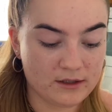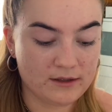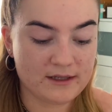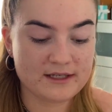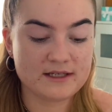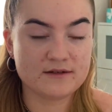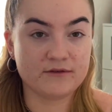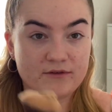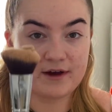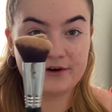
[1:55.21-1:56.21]
This is a
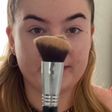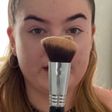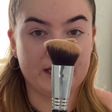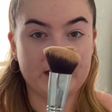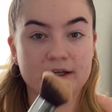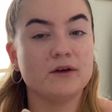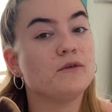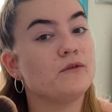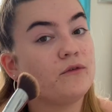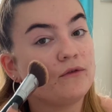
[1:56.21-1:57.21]
very
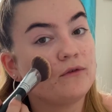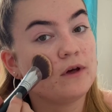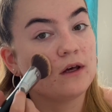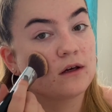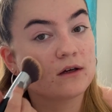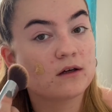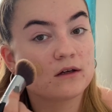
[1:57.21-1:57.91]
thick,